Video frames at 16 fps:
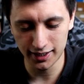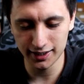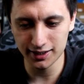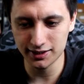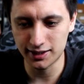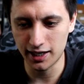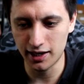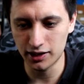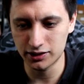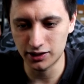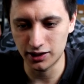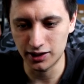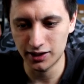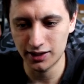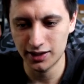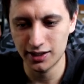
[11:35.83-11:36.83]
I like this character.
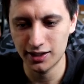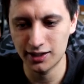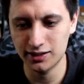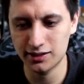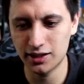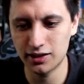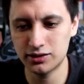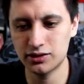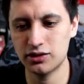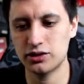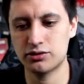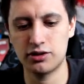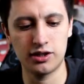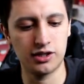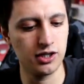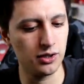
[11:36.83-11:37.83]
This character
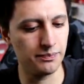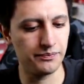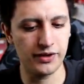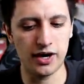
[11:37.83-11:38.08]
looks really cute.